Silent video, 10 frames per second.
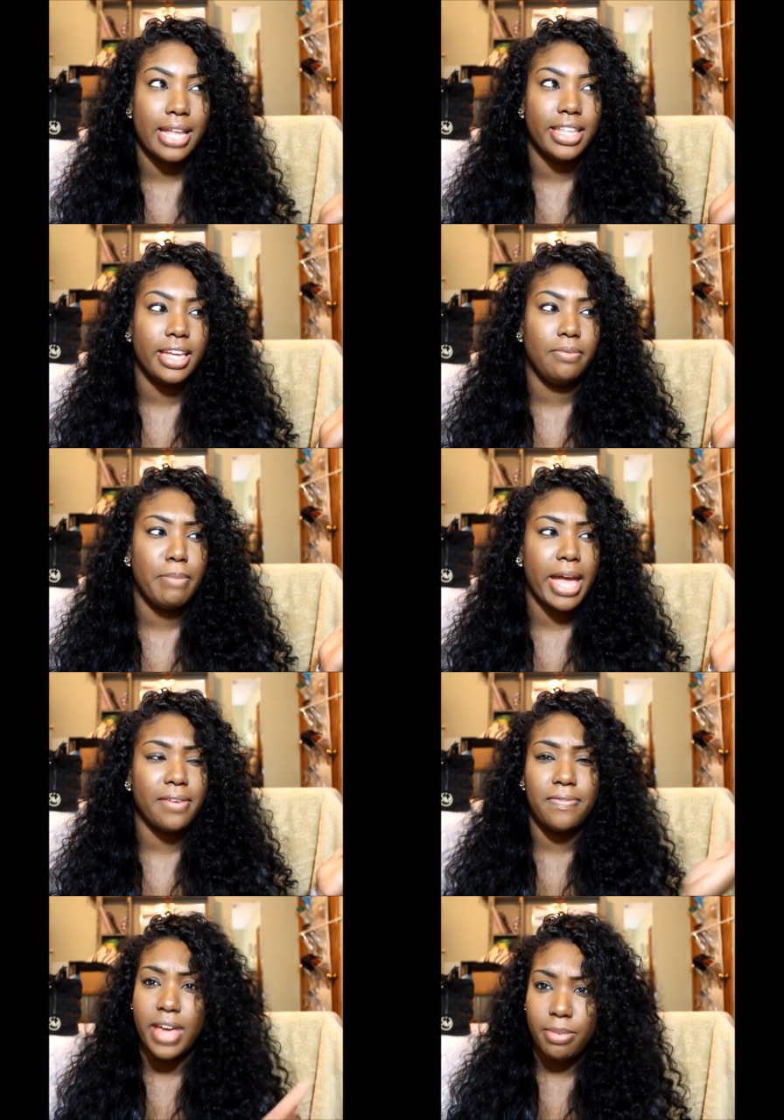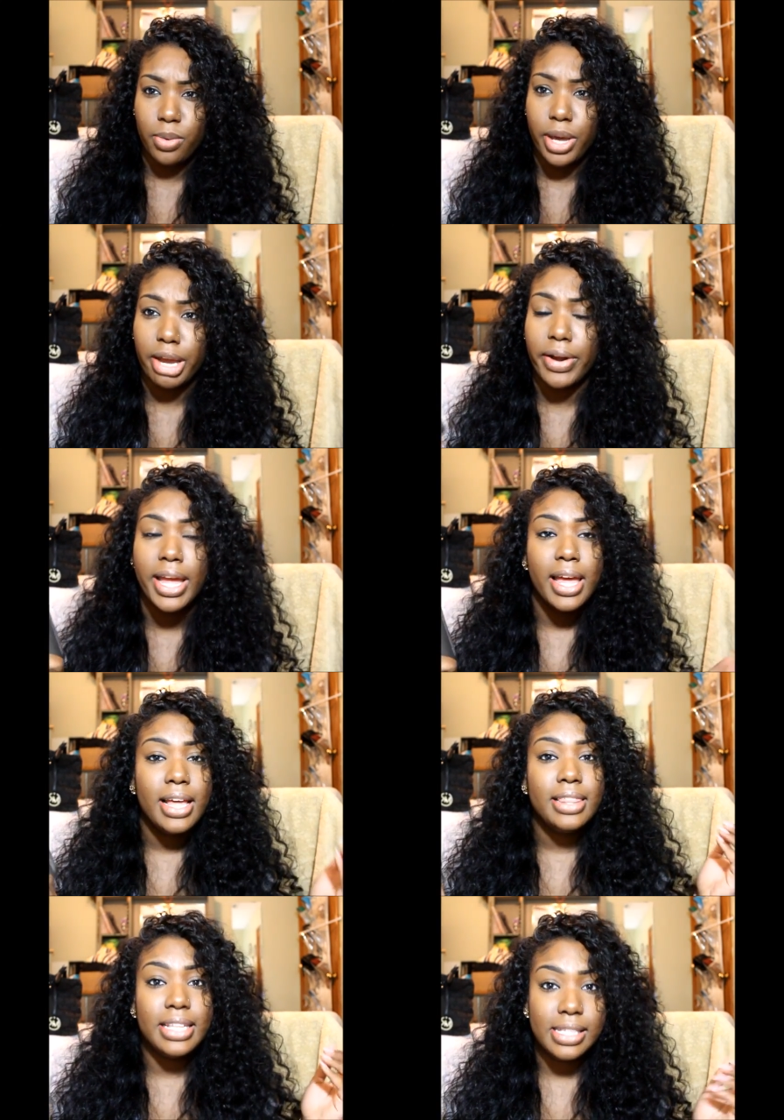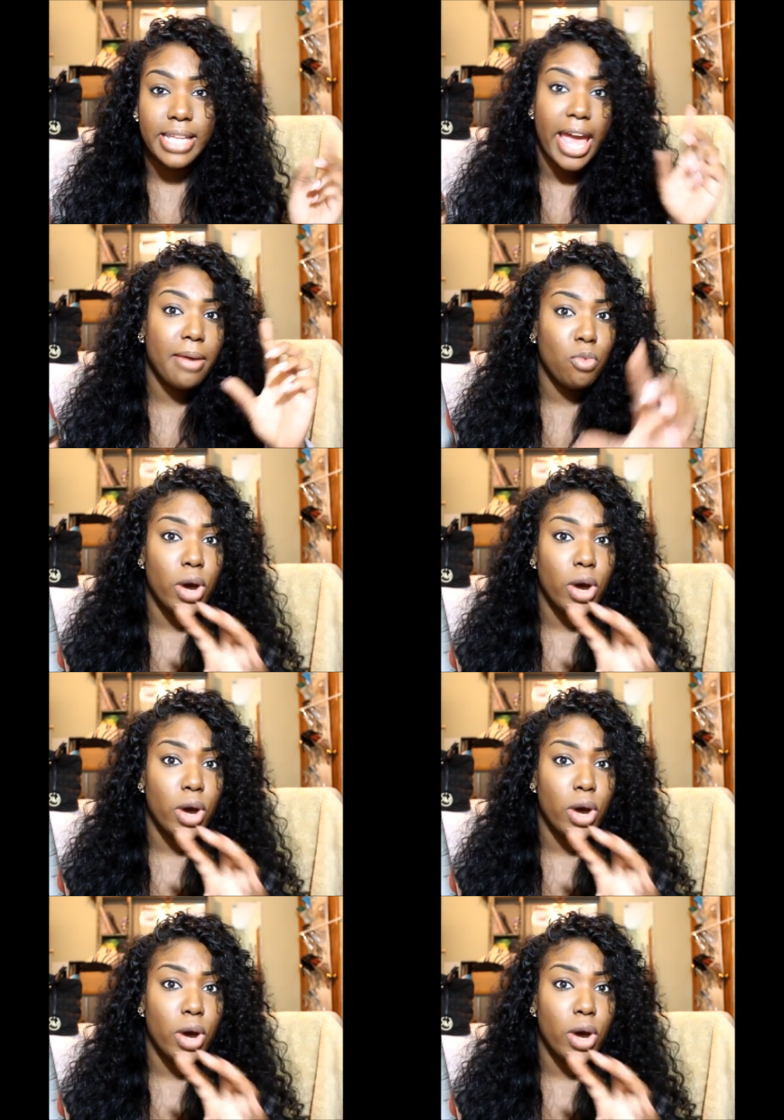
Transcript: I think back in February, the same